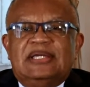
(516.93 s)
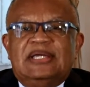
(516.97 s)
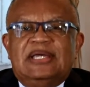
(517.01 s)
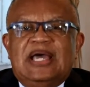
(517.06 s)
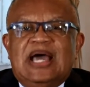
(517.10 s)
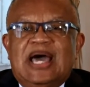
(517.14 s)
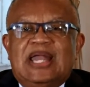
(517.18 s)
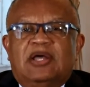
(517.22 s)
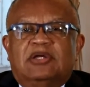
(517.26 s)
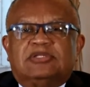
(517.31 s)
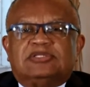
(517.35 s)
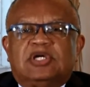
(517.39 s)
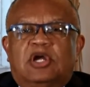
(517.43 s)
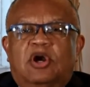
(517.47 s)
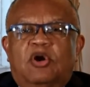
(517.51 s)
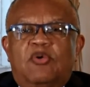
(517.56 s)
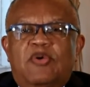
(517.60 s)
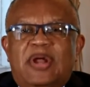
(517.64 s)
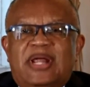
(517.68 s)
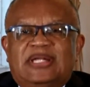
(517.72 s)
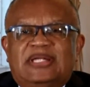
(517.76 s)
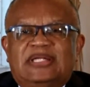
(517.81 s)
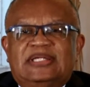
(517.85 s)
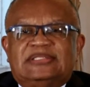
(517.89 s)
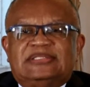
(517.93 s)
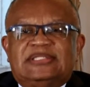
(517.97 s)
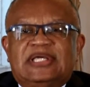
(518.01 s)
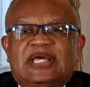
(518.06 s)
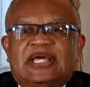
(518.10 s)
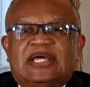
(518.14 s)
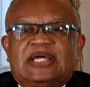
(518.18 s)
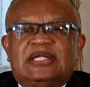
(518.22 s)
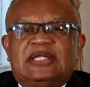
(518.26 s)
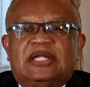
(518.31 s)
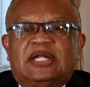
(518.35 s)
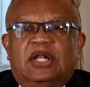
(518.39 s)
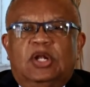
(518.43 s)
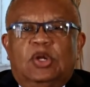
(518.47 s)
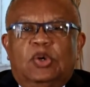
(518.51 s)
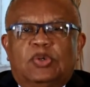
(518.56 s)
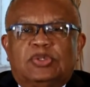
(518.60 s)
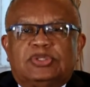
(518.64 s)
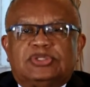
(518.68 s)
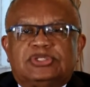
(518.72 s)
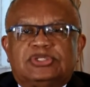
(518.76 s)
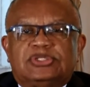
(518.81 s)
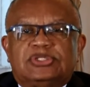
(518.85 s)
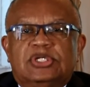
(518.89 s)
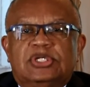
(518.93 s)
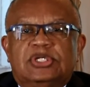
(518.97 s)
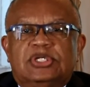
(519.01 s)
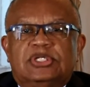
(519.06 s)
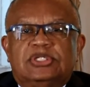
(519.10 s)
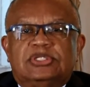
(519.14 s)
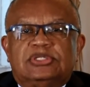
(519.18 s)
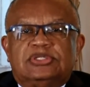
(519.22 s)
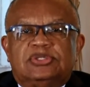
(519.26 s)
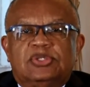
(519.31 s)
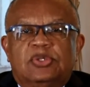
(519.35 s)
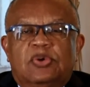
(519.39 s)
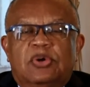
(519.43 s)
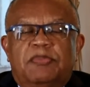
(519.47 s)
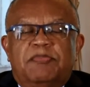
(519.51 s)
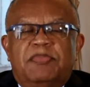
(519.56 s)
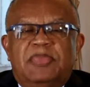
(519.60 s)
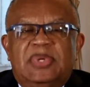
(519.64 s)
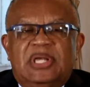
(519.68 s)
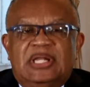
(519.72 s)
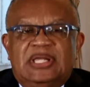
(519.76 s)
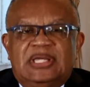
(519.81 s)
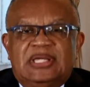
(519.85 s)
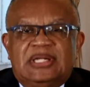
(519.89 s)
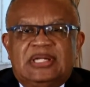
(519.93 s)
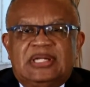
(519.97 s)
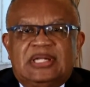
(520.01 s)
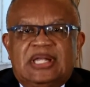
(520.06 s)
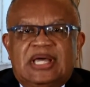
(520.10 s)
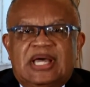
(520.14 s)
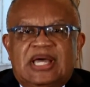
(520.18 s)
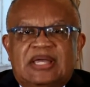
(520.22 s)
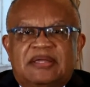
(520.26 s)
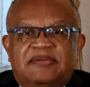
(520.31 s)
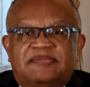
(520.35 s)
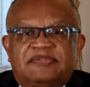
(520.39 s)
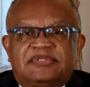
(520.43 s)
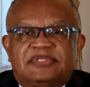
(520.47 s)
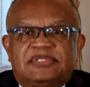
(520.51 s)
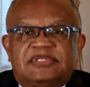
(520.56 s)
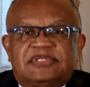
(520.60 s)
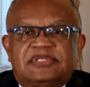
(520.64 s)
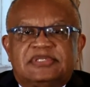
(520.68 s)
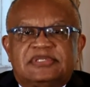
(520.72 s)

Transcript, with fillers: and has already taken close to a million lives.